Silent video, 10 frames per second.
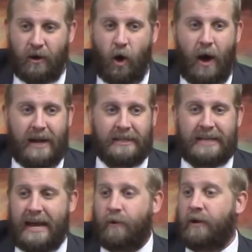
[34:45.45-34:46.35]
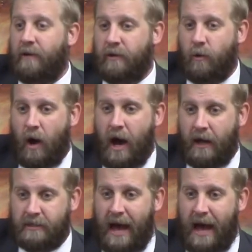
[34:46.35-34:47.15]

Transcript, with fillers: Go ahead and take whatever you want.